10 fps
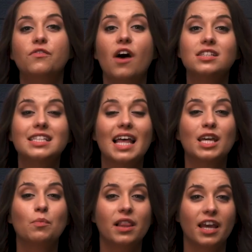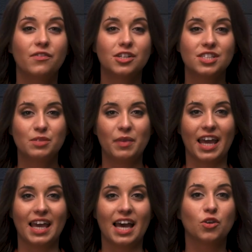Fonts like Playfair
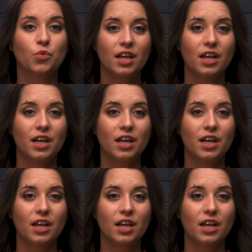Display and